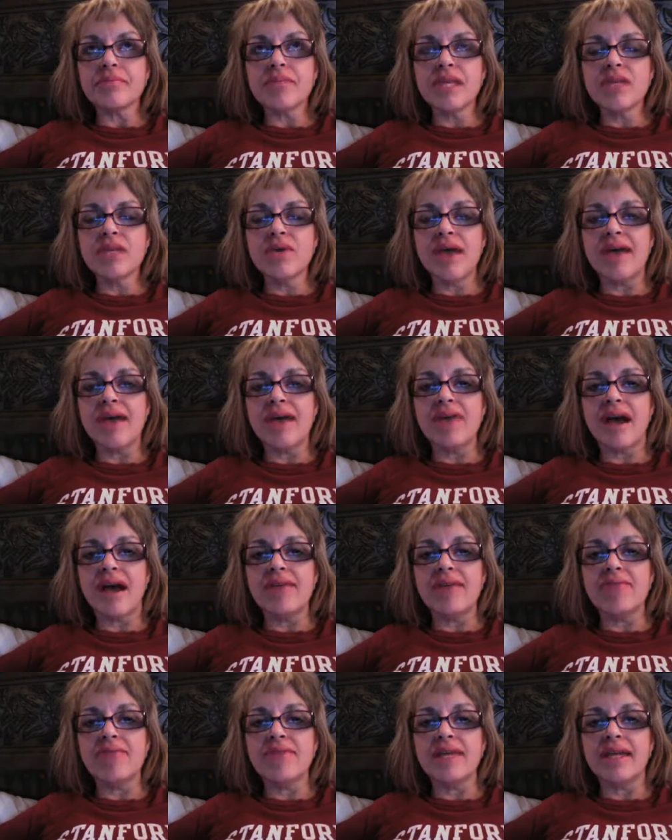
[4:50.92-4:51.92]
You have the
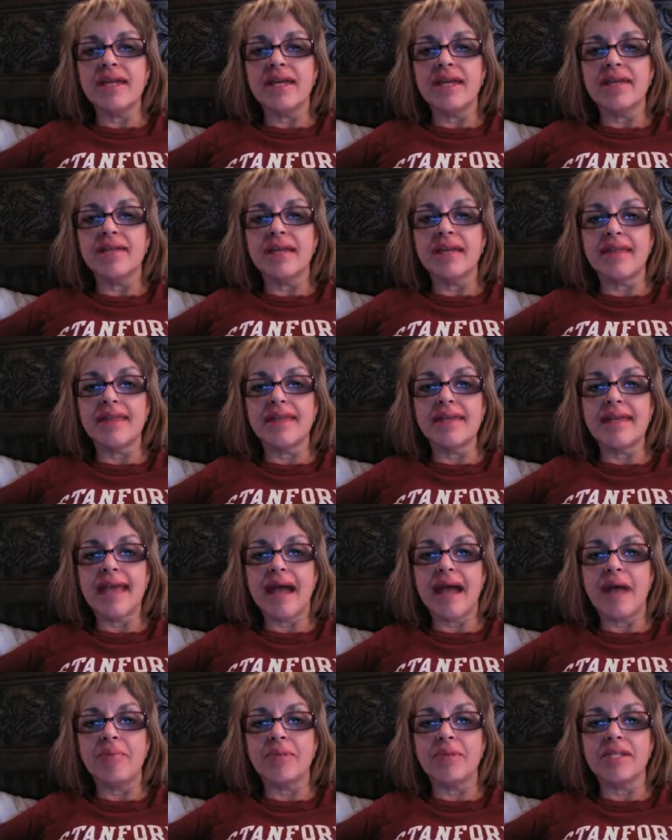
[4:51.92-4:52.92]
I V in, nothing
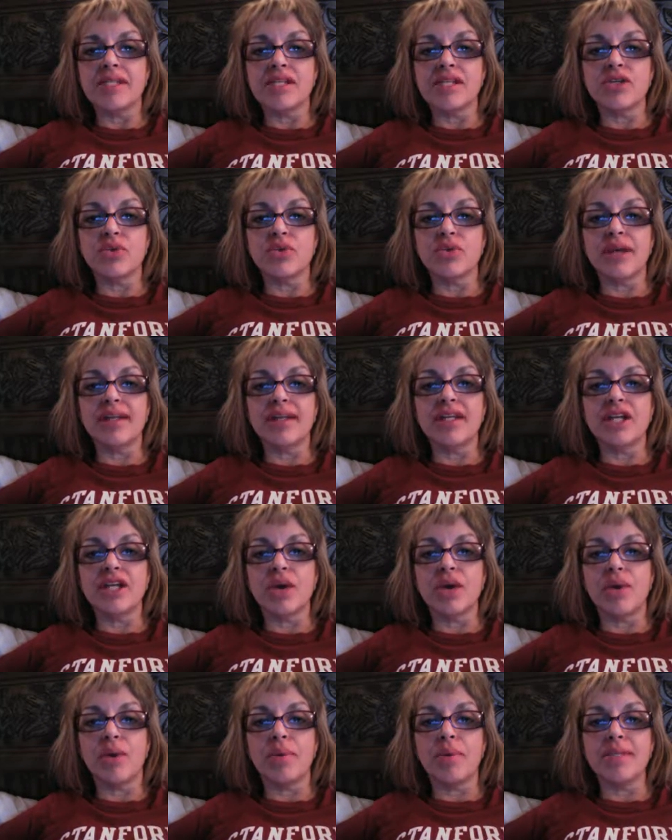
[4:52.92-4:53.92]
happened, and you're ready to
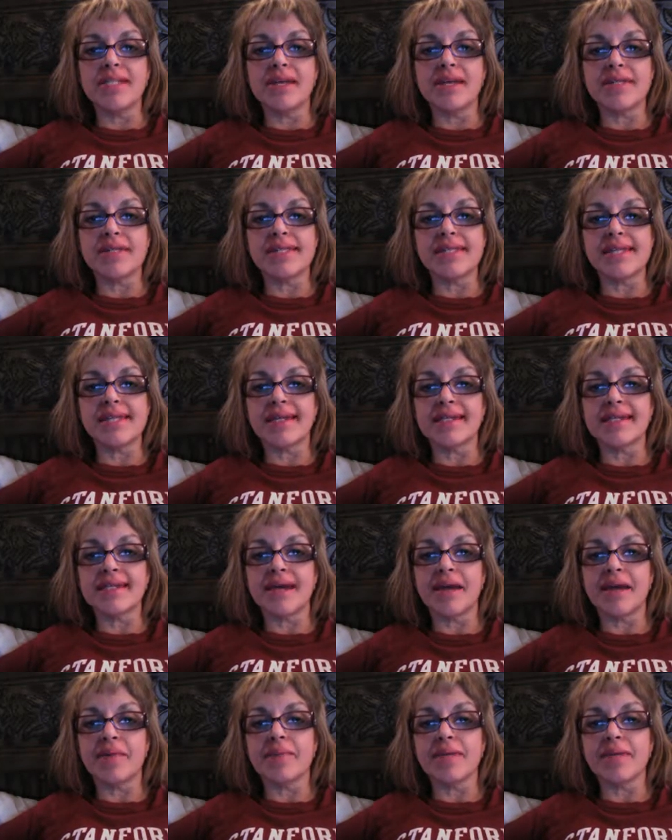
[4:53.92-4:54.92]
go up and down the second
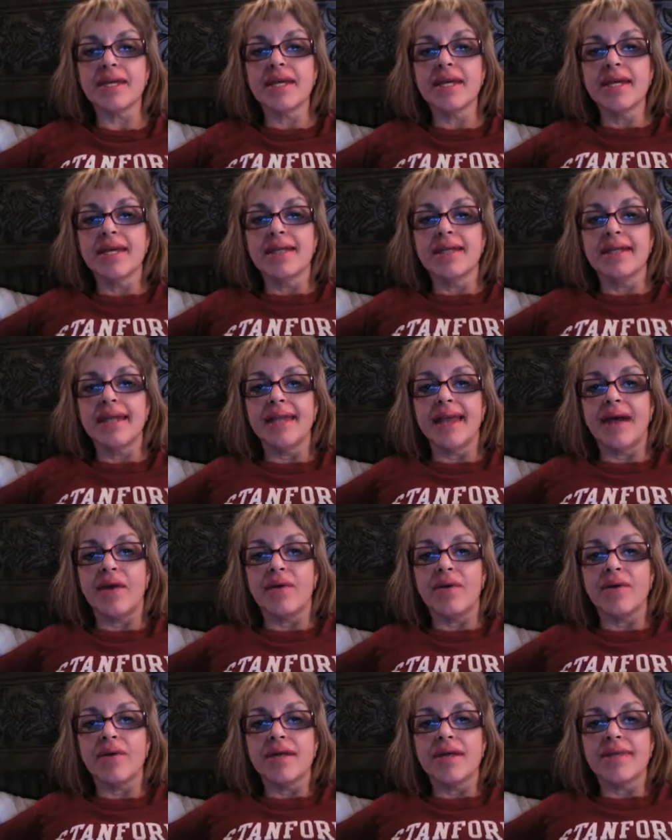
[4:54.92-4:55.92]
time. Now,
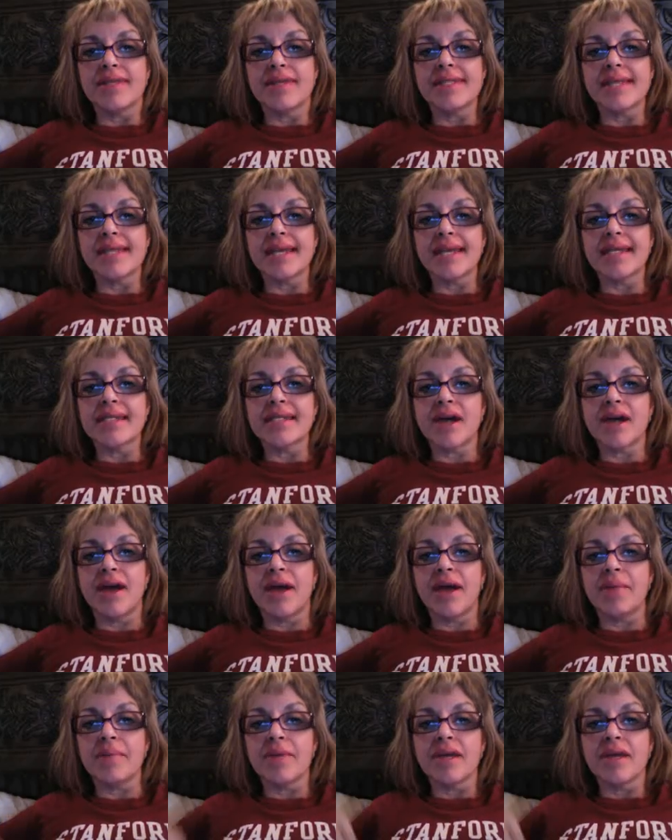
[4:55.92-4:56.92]
the second
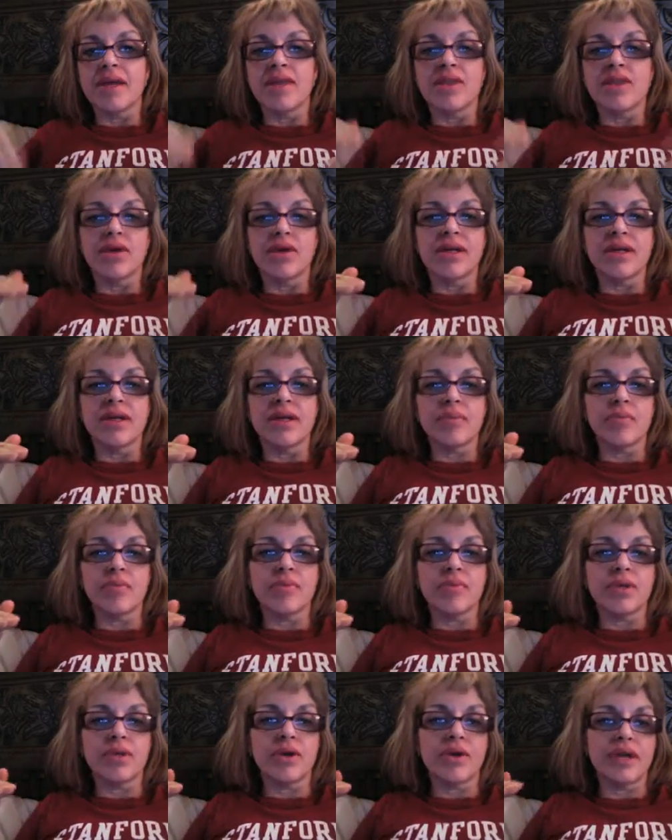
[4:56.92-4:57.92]
time, they're gonna,
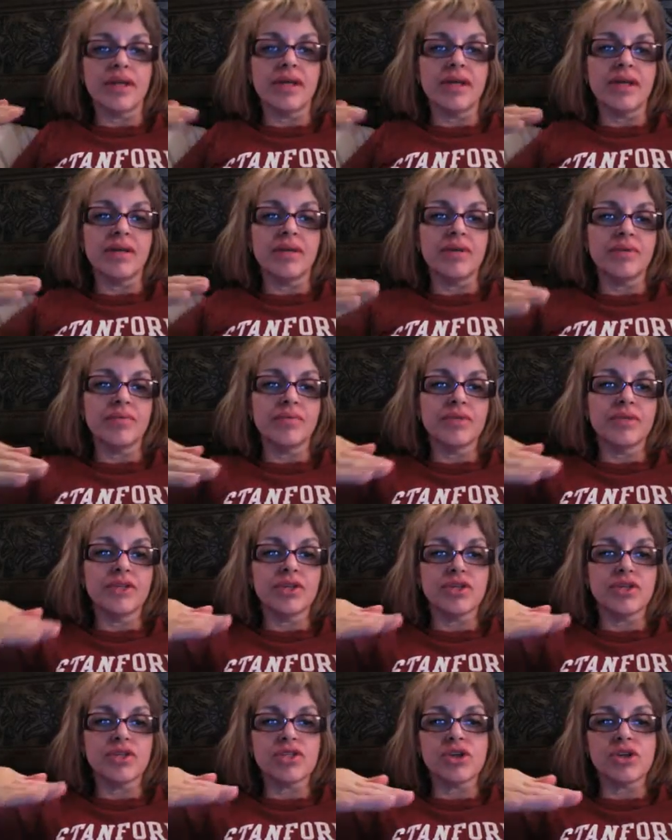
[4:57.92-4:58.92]
they're gonna,
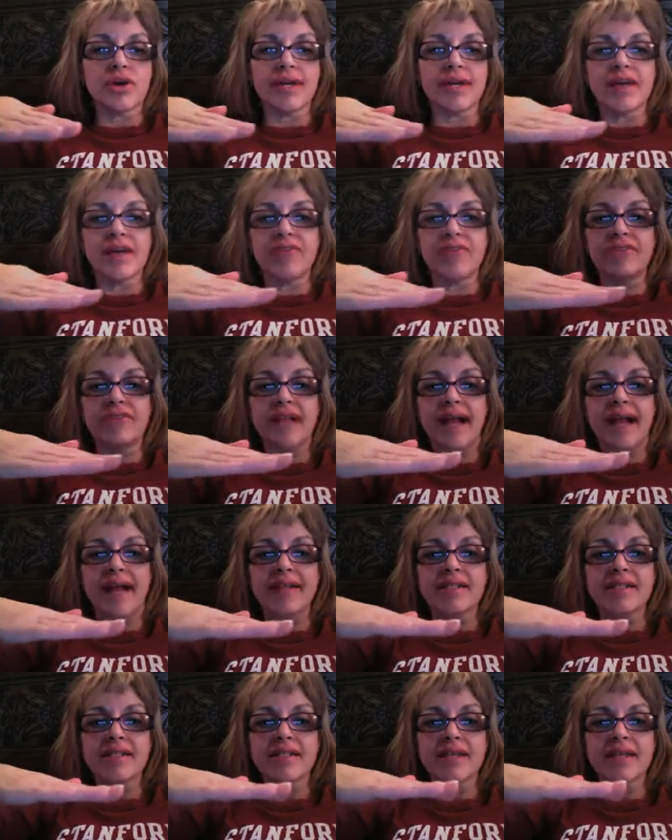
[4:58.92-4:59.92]
you're starting out
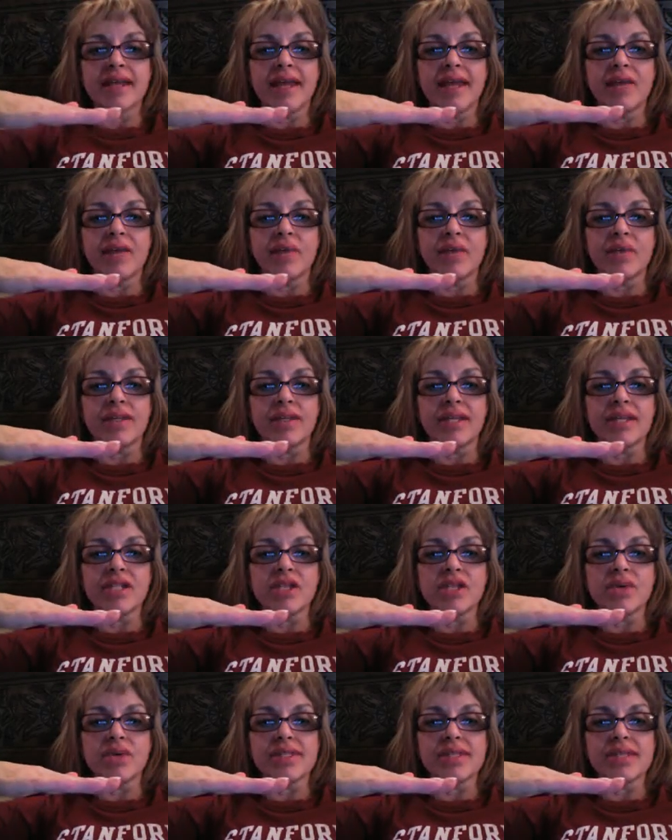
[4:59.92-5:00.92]
flat, and what they
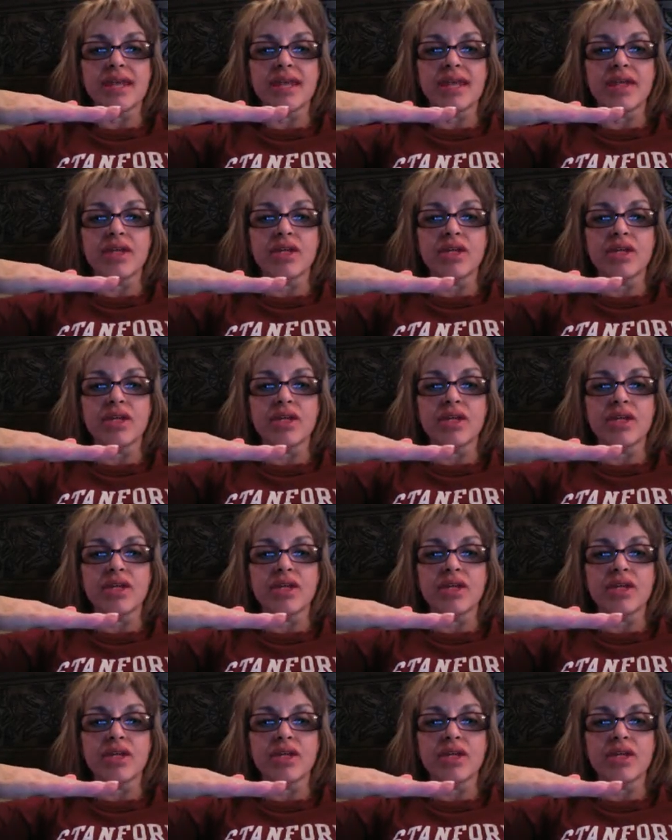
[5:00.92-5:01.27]
do is they